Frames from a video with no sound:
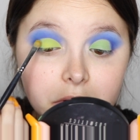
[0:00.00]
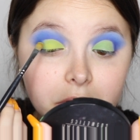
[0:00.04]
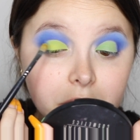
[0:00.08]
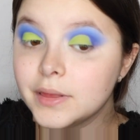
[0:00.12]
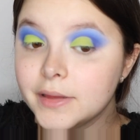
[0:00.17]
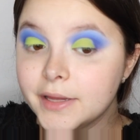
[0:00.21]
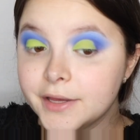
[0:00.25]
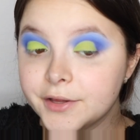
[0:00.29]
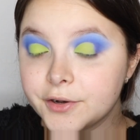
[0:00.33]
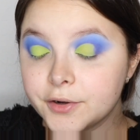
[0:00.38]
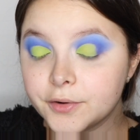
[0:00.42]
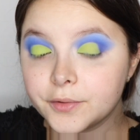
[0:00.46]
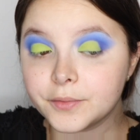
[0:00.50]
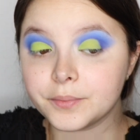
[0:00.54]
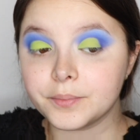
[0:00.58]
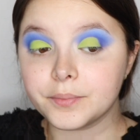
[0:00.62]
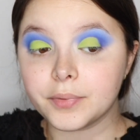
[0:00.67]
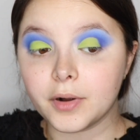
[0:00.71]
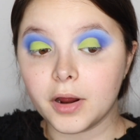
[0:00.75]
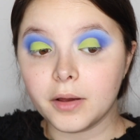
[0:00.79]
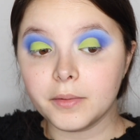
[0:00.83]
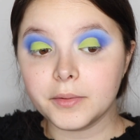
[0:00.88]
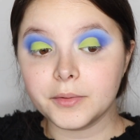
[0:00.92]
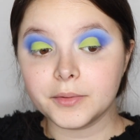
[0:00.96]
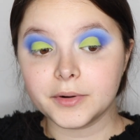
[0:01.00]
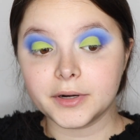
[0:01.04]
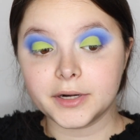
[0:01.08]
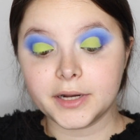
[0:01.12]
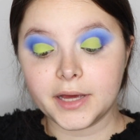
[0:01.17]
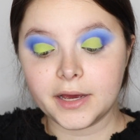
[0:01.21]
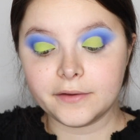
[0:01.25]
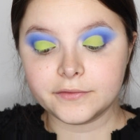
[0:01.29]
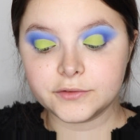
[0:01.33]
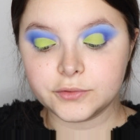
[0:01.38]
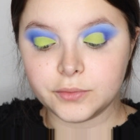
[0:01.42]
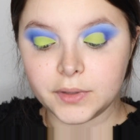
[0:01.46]
Later probably we're gonna
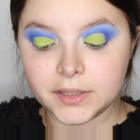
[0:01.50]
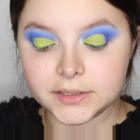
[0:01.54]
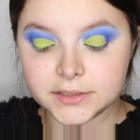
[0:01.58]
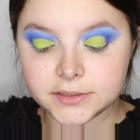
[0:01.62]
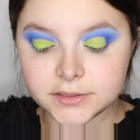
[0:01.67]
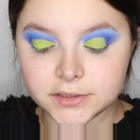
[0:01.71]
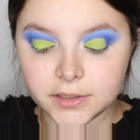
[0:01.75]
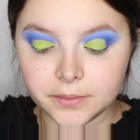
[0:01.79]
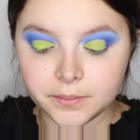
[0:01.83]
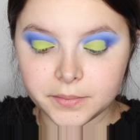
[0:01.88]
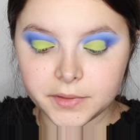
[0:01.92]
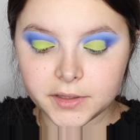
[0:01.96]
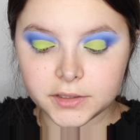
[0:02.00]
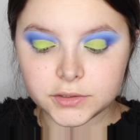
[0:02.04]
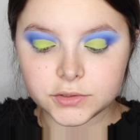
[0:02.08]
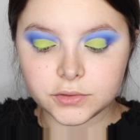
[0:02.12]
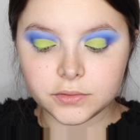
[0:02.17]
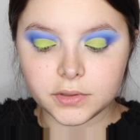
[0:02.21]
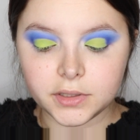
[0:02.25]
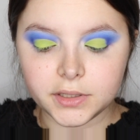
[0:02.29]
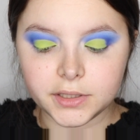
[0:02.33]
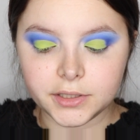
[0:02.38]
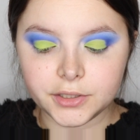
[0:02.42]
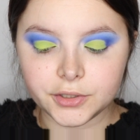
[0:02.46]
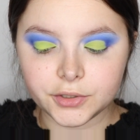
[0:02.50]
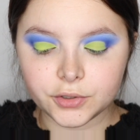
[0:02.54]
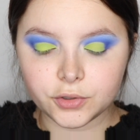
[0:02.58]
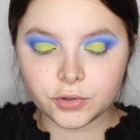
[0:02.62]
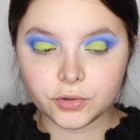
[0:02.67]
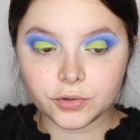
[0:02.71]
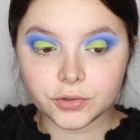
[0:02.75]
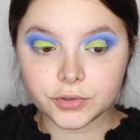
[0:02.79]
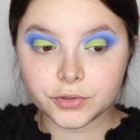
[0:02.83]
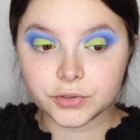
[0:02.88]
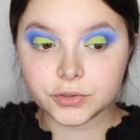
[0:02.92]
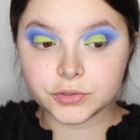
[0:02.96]
have to add something to the inner
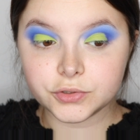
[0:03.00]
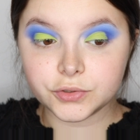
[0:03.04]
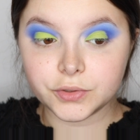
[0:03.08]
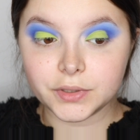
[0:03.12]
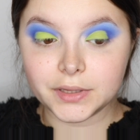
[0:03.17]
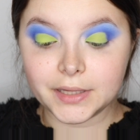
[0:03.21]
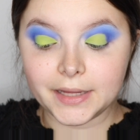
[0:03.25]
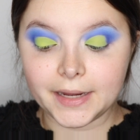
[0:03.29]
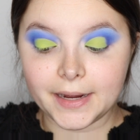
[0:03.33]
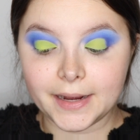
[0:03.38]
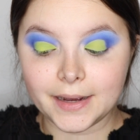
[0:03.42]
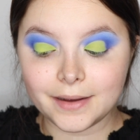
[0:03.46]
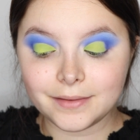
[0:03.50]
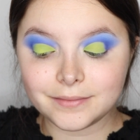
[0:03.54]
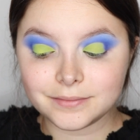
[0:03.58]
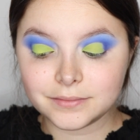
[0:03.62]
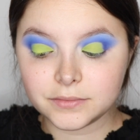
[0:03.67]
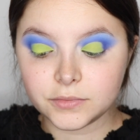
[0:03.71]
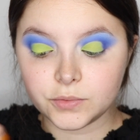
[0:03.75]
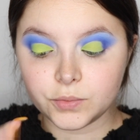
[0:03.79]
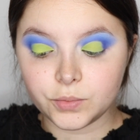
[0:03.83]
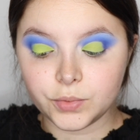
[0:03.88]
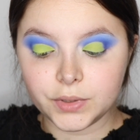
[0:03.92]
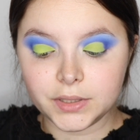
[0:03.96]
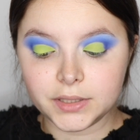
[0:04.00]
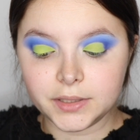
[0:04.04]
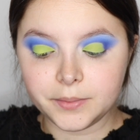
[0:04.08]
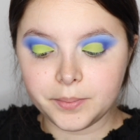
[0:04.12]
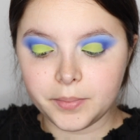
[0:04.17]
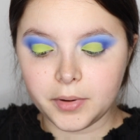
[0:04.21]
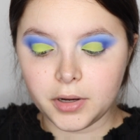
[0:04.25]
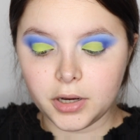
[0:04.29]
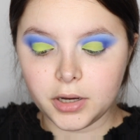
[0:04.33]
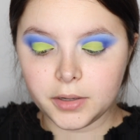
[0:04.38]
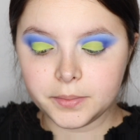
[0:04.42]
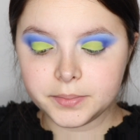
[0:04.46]
corner so it like really
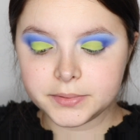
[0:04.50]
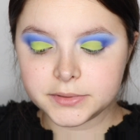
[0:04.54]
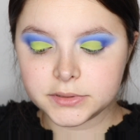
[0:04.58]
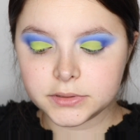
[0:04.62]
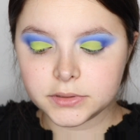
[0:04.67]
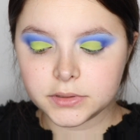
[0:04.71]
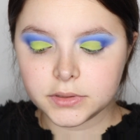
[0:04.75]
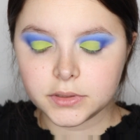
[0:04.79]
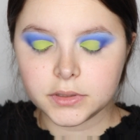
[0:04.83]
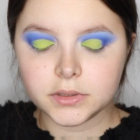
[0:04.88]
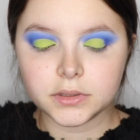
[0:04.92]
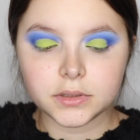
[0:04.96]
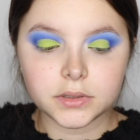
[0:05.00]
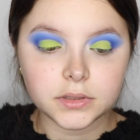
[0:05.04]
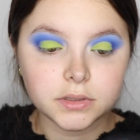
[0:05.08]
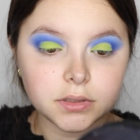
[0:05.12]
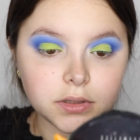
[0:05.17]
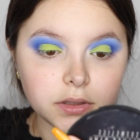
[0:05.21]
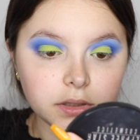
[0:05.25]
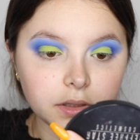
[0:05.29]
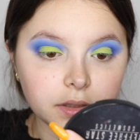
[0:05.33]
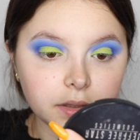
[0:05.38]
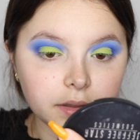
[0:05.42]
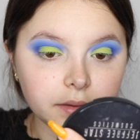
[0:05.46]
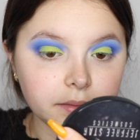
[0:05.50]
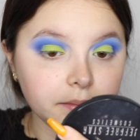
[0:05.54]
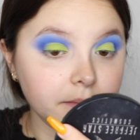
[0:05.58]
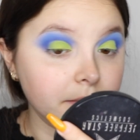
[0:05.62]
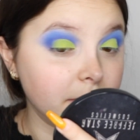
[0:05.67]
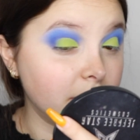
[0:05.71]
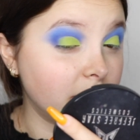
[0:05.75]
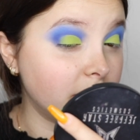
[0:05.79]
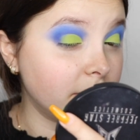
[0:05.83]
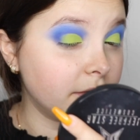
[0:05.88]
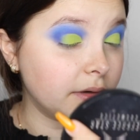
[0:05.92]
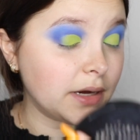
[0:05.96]
pops,
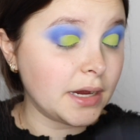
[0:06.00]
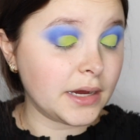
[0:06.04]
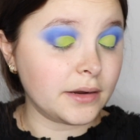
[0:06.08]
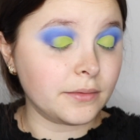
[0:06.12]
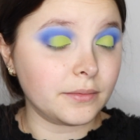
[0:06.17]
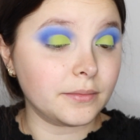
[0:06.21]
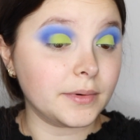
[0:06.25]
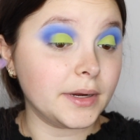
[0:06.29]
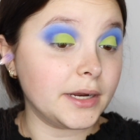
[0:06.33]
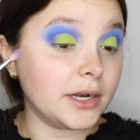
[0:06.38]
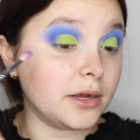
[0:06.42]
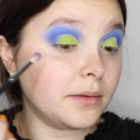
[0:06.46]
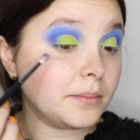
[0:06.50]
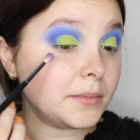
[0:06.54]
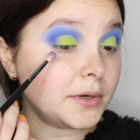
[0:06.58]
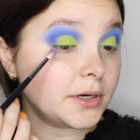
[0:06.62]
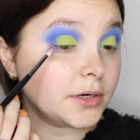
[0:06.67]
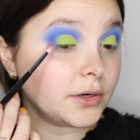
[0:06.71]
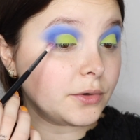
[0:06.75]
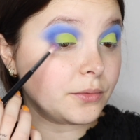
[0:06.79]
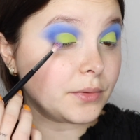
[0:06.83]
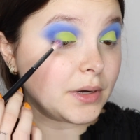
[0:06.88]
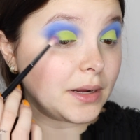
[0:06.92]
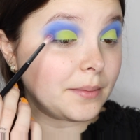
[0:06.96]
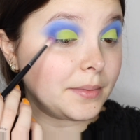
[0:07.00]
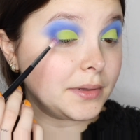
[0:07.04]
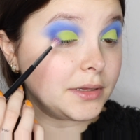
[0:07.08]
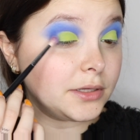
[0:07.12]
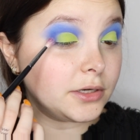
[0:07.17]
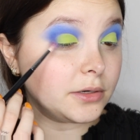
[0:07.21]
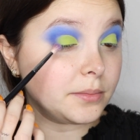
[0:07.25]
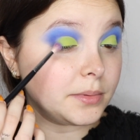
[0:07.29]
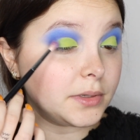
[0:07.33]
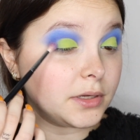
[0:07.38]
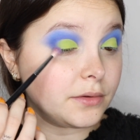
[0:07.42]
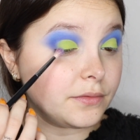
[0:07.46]
but right now I'm gonna grab a
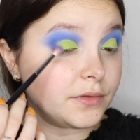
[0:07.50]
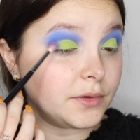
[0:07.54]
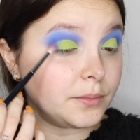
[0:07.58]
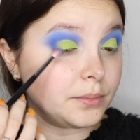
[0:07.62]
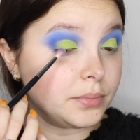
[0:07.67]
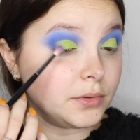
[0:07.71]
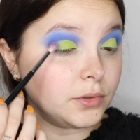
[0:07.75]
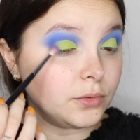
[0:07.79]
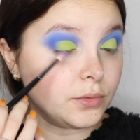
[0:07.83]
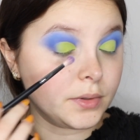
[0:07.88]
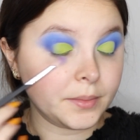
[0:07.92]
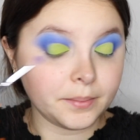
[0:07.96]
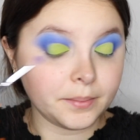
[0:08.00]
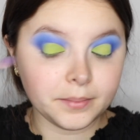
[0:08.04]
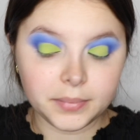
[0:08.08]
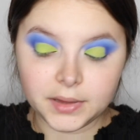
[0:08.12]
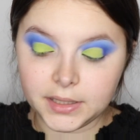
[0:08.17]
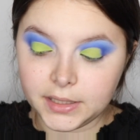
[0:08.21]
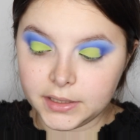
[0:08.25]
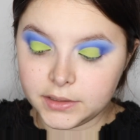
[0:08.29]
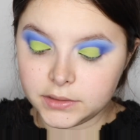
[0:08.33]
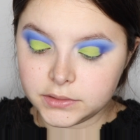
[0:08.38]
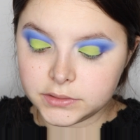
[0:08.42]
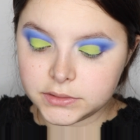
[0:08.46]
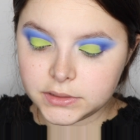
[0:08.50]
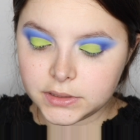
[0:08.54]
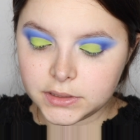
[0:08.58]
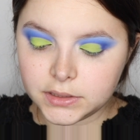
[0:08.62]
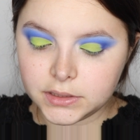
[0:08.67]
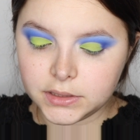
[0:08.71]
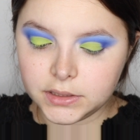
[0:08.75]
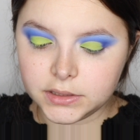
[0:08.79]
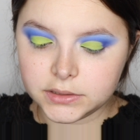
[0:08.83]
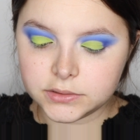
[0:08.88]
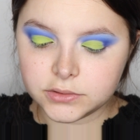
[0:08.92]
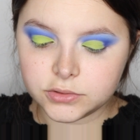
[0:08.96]
little bit of the blue and blend
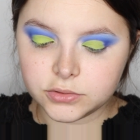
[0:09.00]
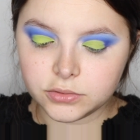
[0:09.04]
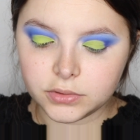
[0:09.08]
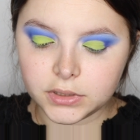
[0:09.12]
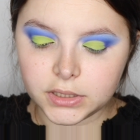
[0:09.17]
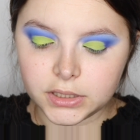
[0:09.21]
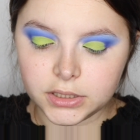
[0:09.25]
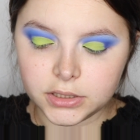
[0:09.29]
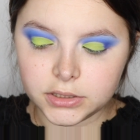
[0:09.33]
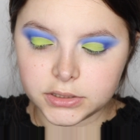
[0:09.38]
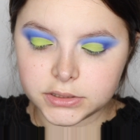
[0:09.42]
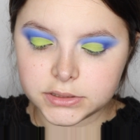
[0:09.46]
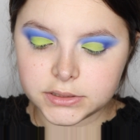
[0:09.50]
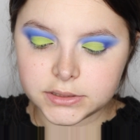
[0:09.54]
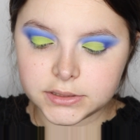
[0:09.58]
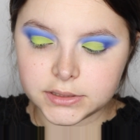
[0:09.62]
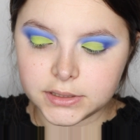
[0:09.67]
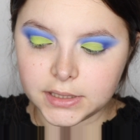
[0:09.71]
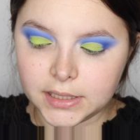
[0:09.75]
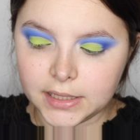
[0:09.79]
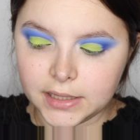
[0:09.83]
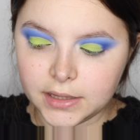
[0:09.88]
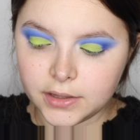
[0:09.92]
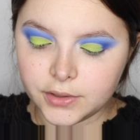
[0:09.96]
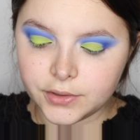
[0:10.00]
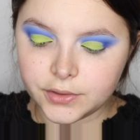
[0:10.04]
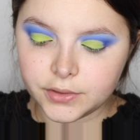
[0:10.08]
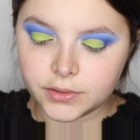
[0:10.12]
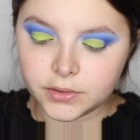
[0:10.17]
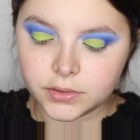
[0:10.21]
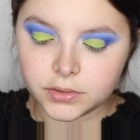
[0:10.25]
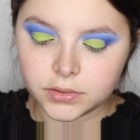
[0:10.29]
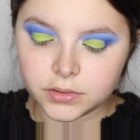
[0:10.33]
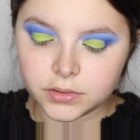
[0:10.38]
these two colors together.